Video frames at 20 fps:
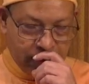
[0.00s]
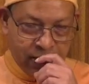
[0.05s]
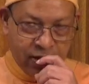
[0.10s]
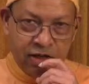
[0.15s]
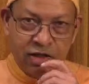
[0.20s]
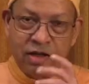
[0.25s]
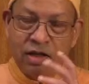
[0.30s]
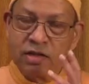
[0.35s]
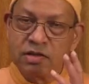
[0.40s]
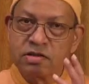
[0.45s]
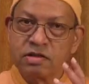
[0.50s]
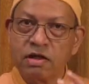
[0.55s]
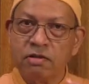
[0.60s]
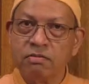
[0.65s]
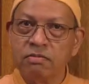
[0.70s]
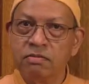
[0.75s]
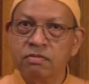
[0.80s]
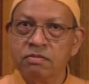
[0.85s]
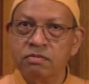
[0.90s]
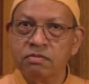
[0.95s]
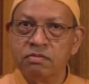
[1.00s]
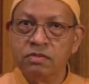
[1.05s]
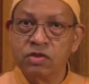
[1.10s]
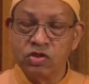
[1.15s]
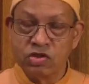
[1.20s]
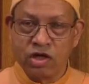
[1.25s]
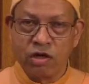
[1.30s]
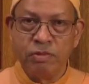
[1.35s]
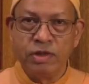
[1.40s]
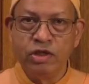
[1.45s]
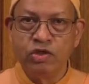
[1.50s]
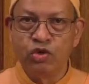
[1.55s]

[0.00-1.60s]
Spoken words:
It's coming